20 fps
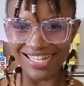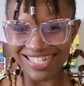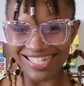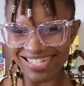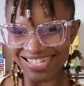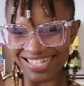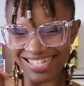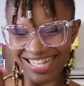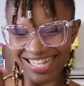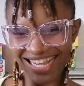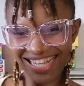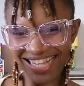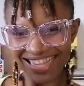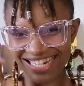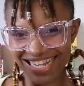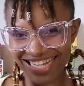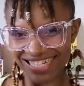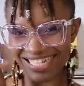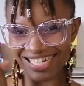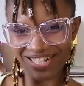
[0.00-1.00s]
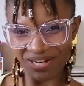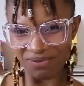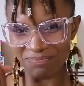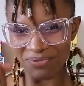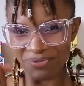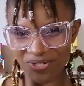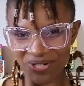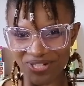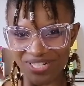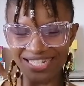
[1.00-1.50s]
see the
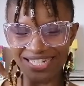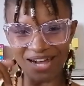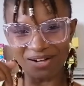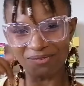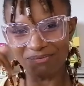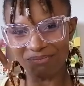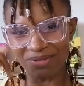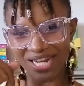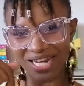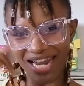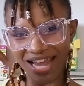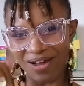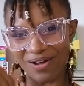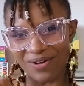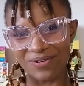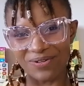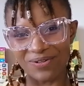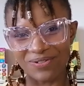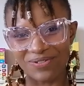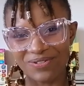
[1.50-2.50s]
description down below.